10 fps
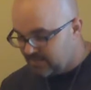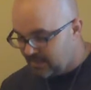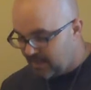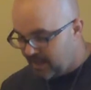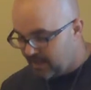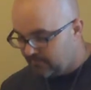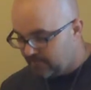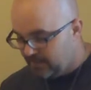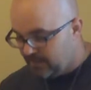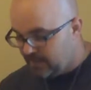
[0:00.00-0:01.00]
not have
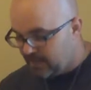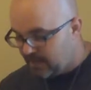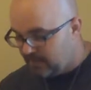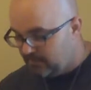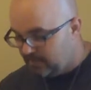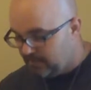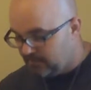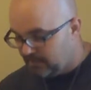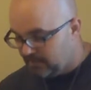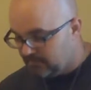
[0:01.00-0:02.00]
any God but me.